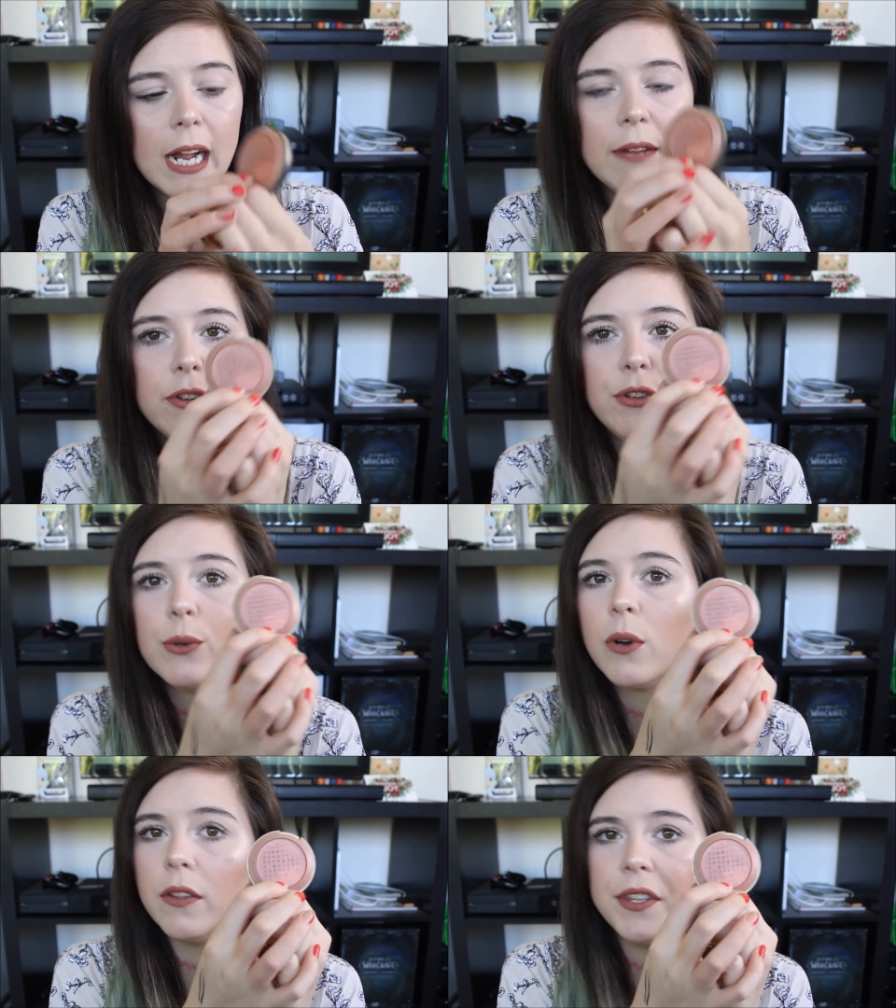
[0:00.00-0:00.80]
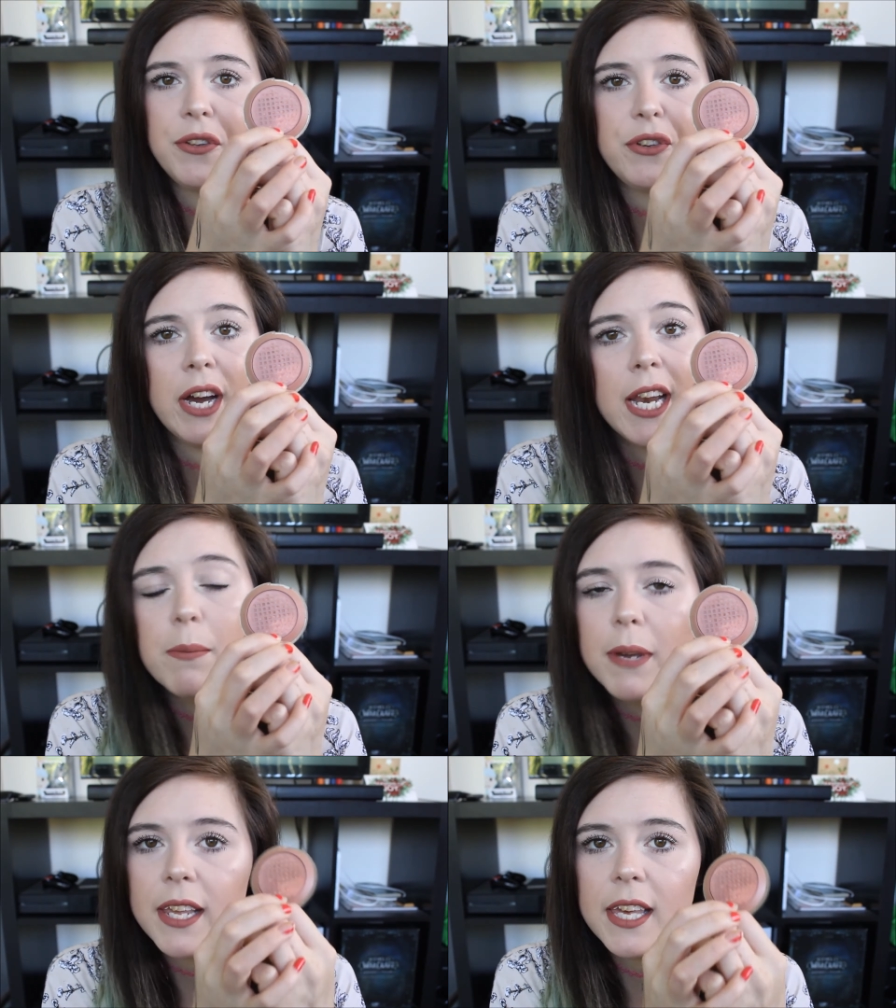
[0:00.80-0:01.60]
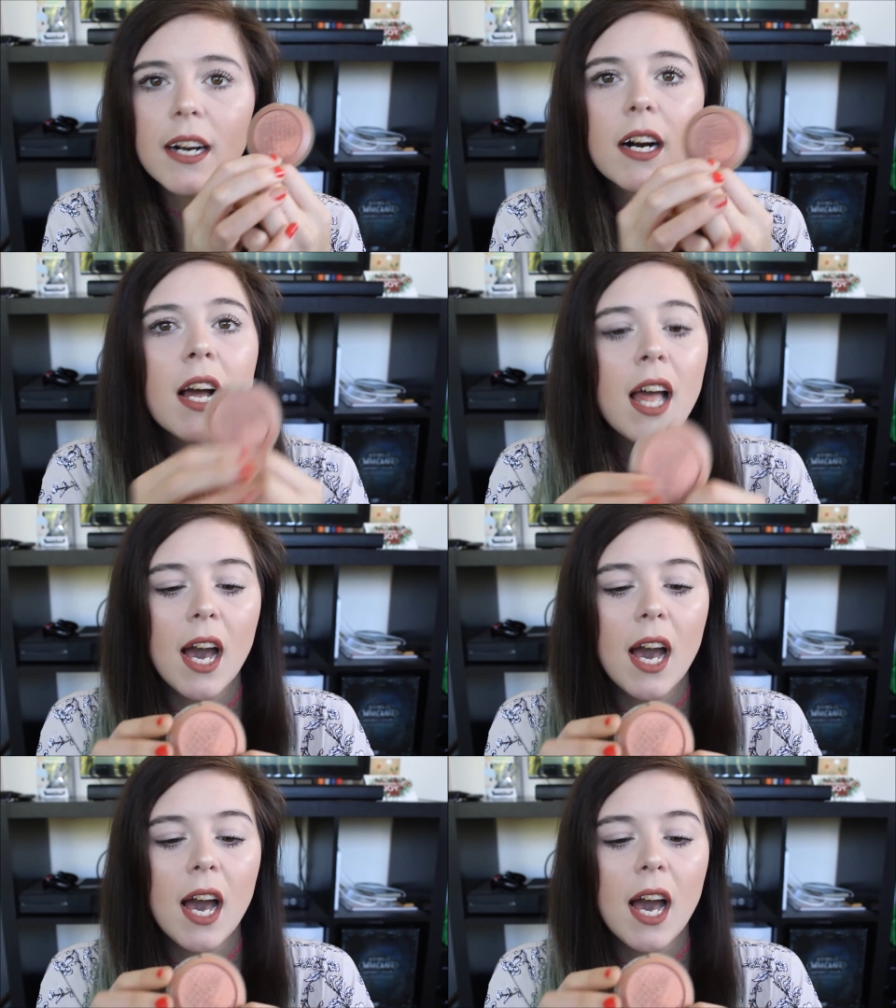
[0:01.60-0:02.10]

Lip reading: I've still got this tiny bit here,